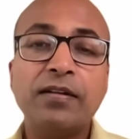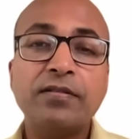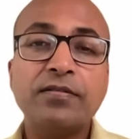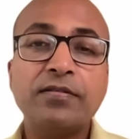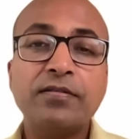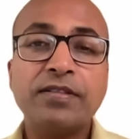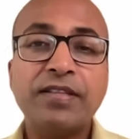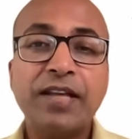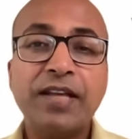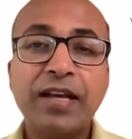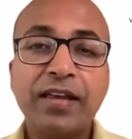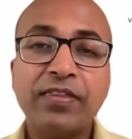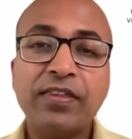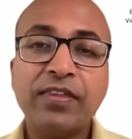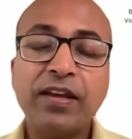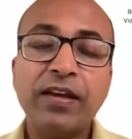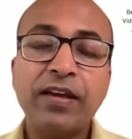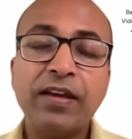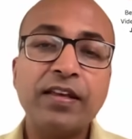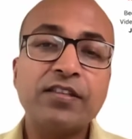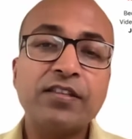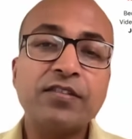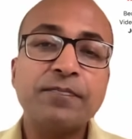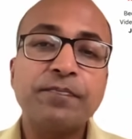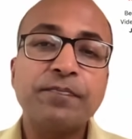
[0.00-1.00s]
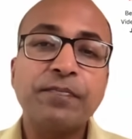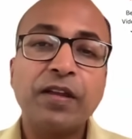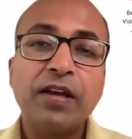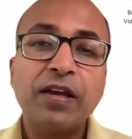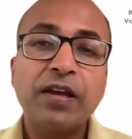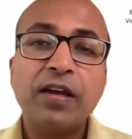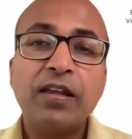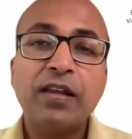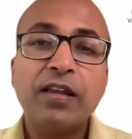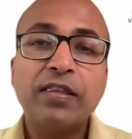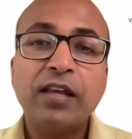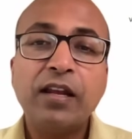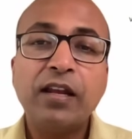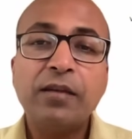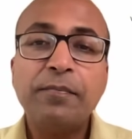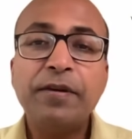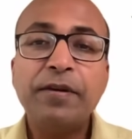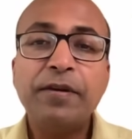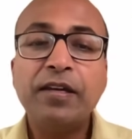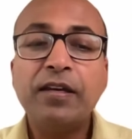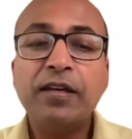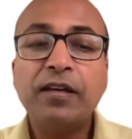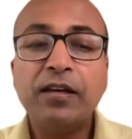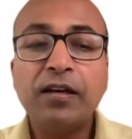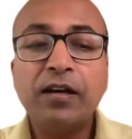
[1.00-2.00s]
Second thing is there'll
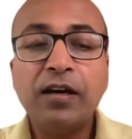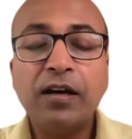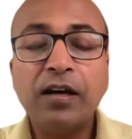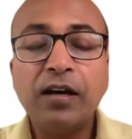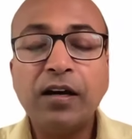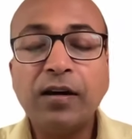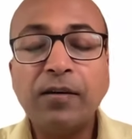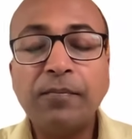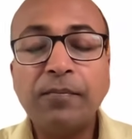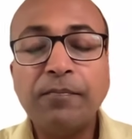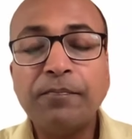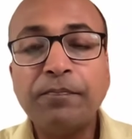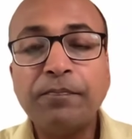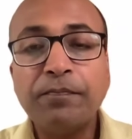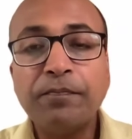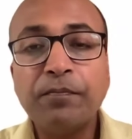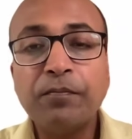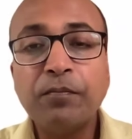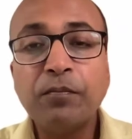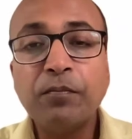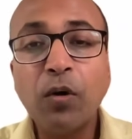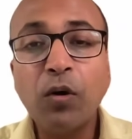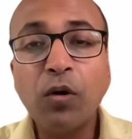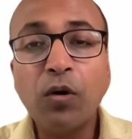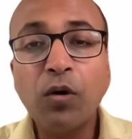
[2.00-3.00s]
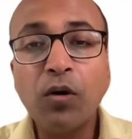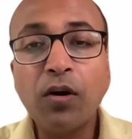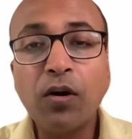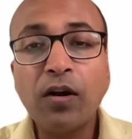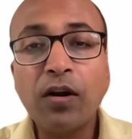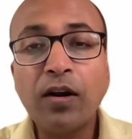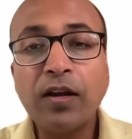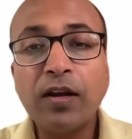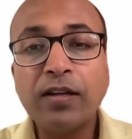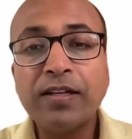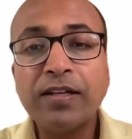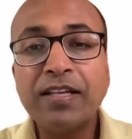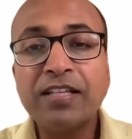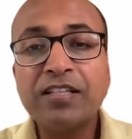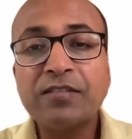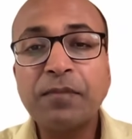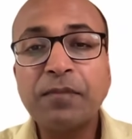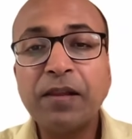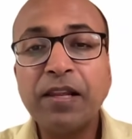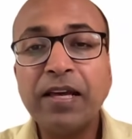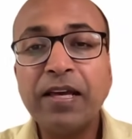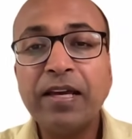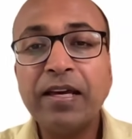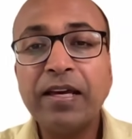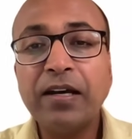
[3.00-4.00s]
be more
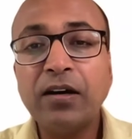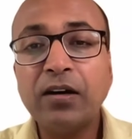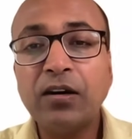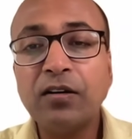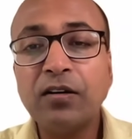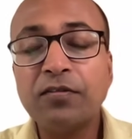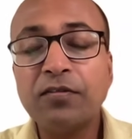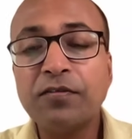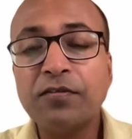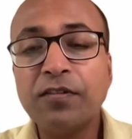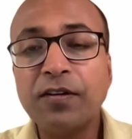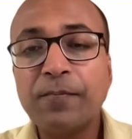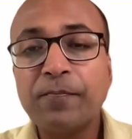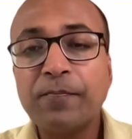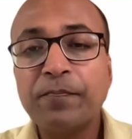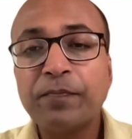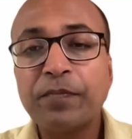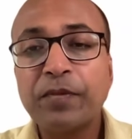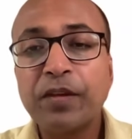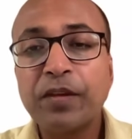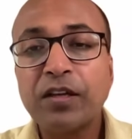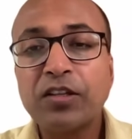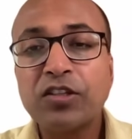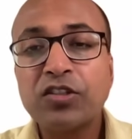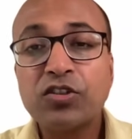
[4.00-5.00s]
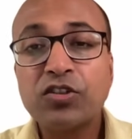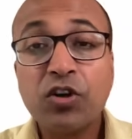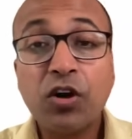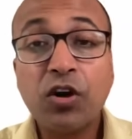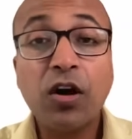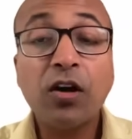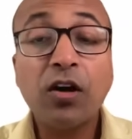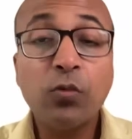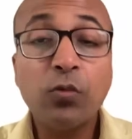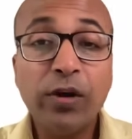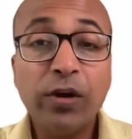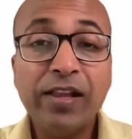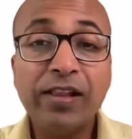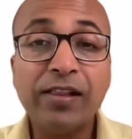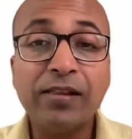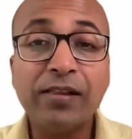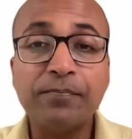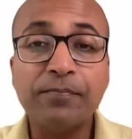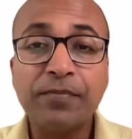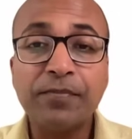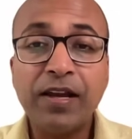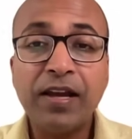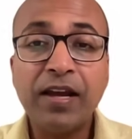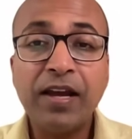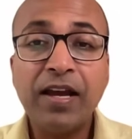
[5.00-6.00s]
display of strong will
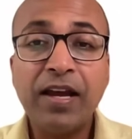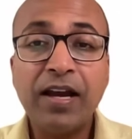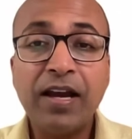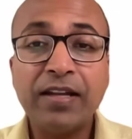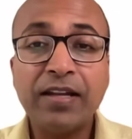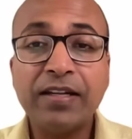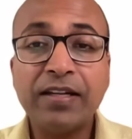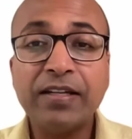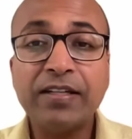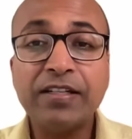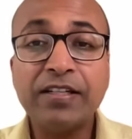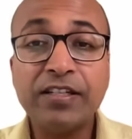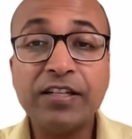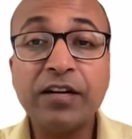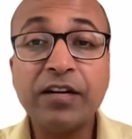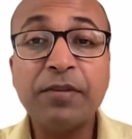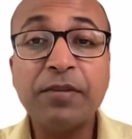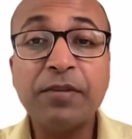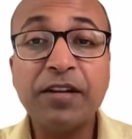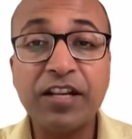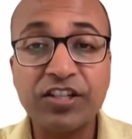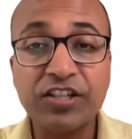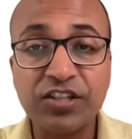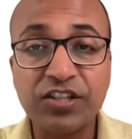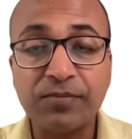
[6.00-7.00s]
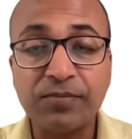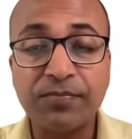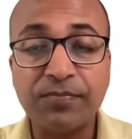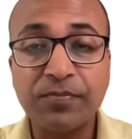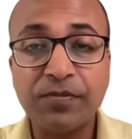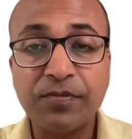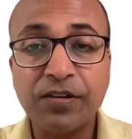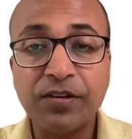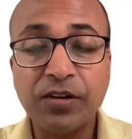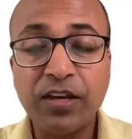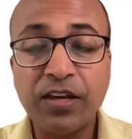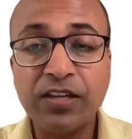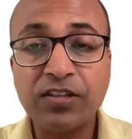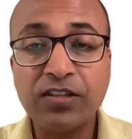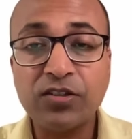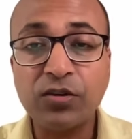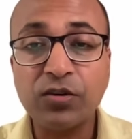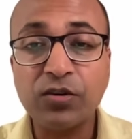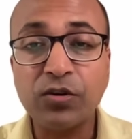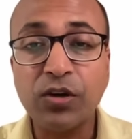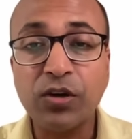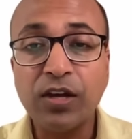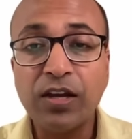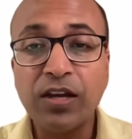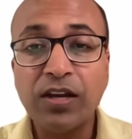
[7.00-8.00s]
and determination. Okay,
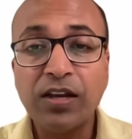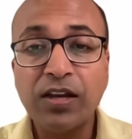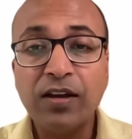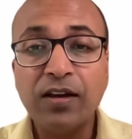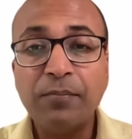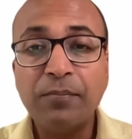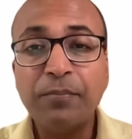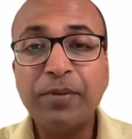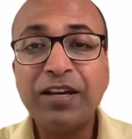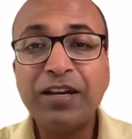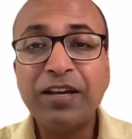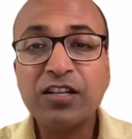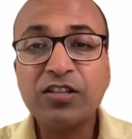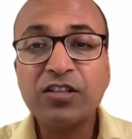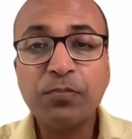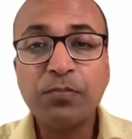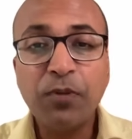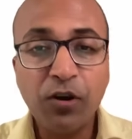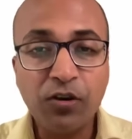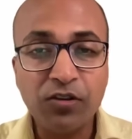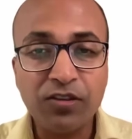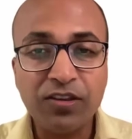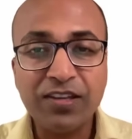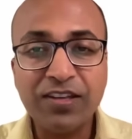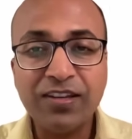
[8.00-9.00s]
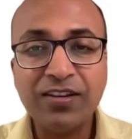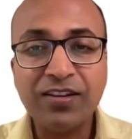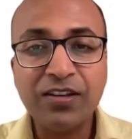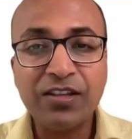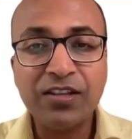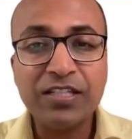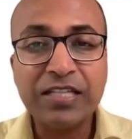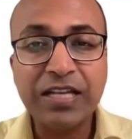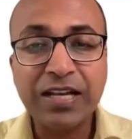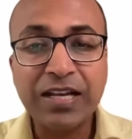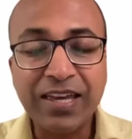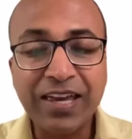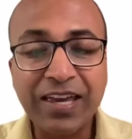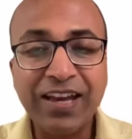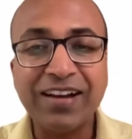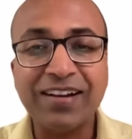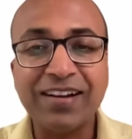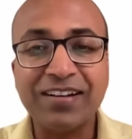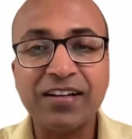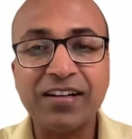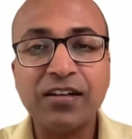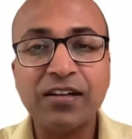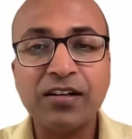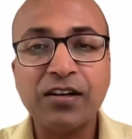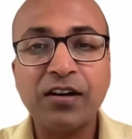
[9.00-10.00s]
so because both, it's the
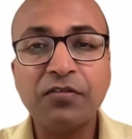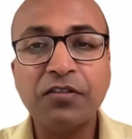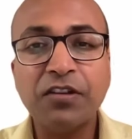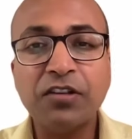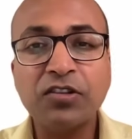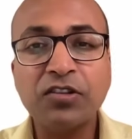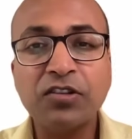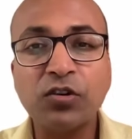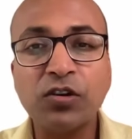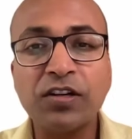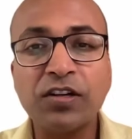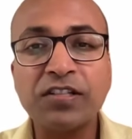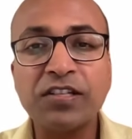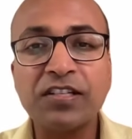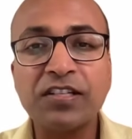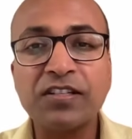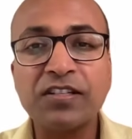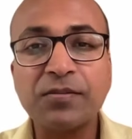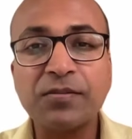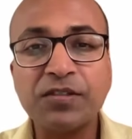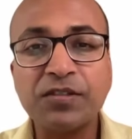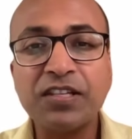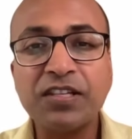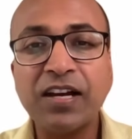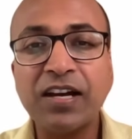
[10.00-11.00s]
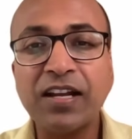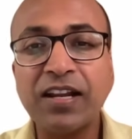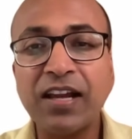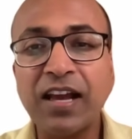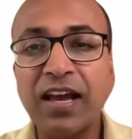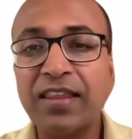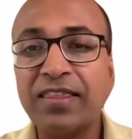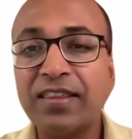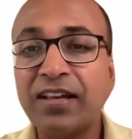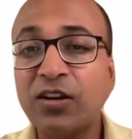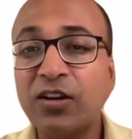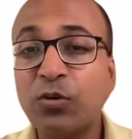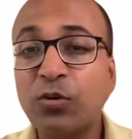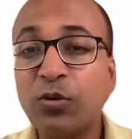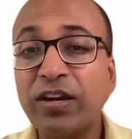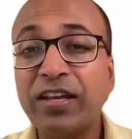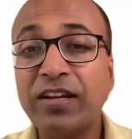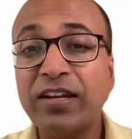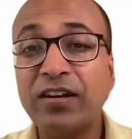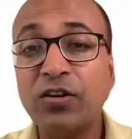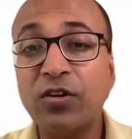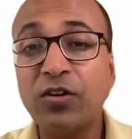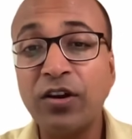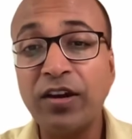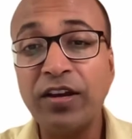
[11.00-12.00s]
king of the solar system, Sun, and the
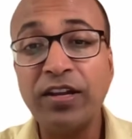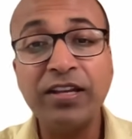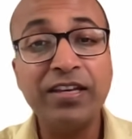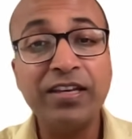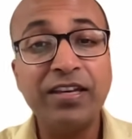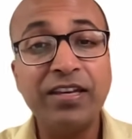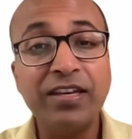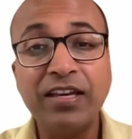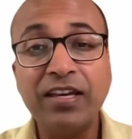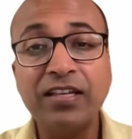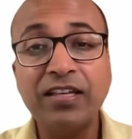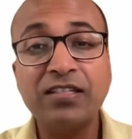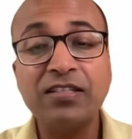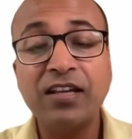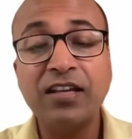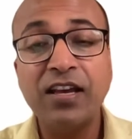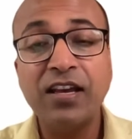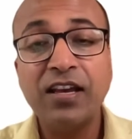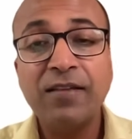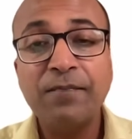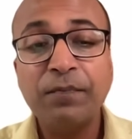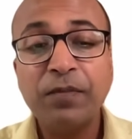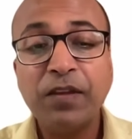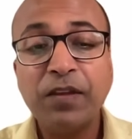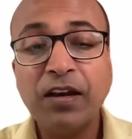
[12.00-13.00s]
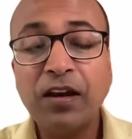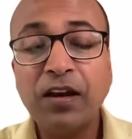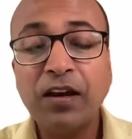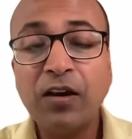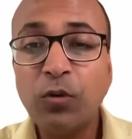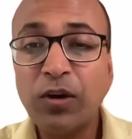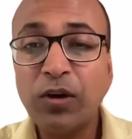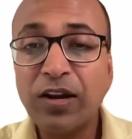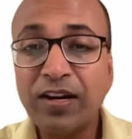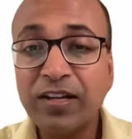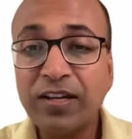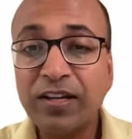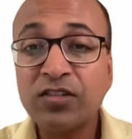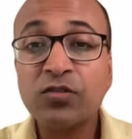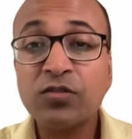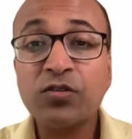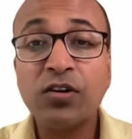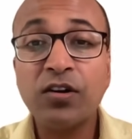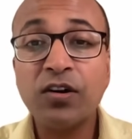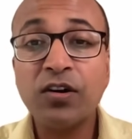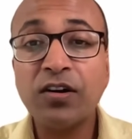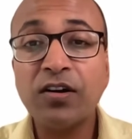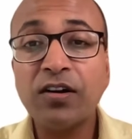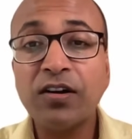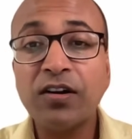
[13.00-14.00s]
queen, Rohini, is very
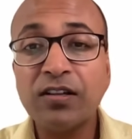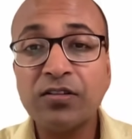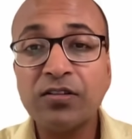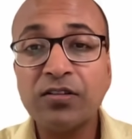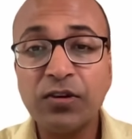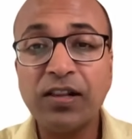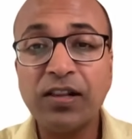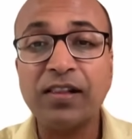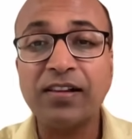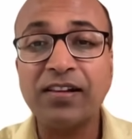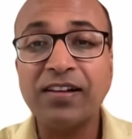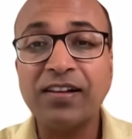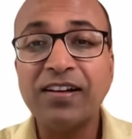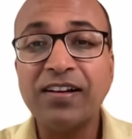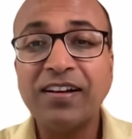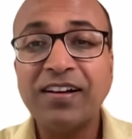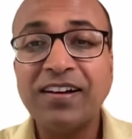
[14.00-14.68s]
strong as well.